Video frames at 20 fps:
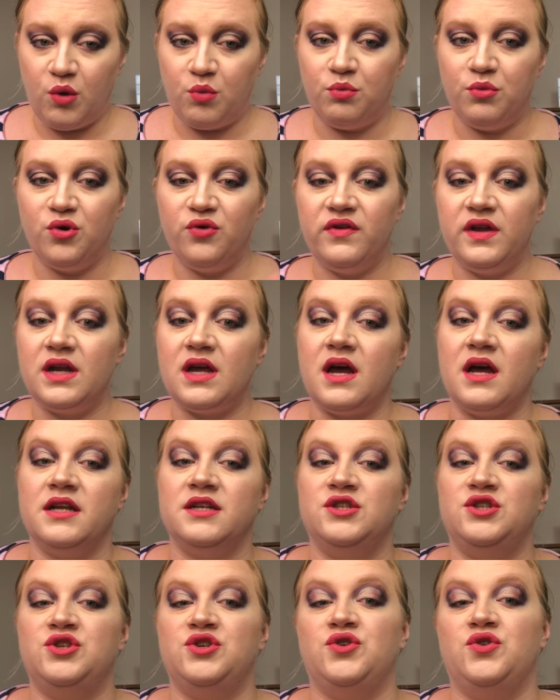Moving
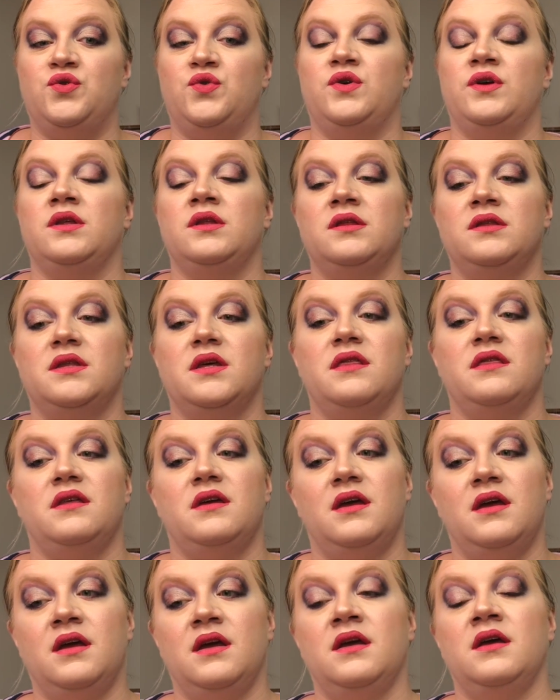on to the
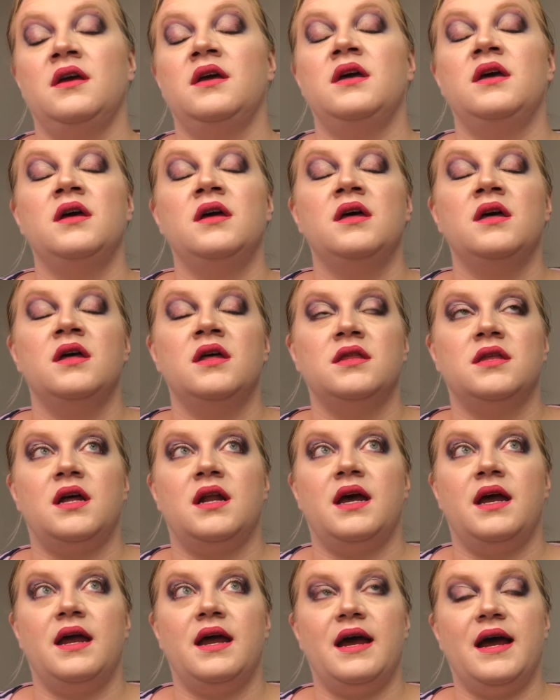thing that
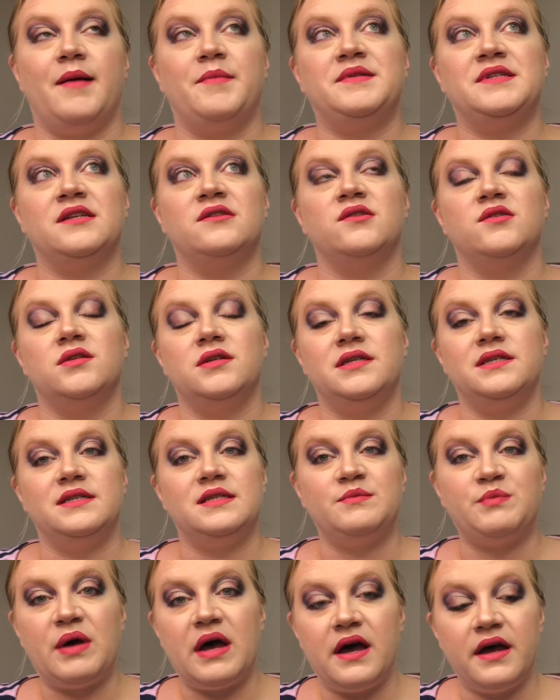I absolutely
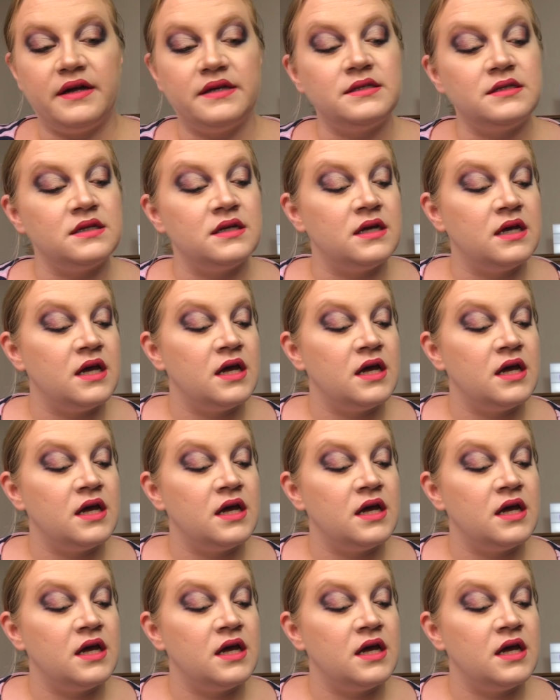despise.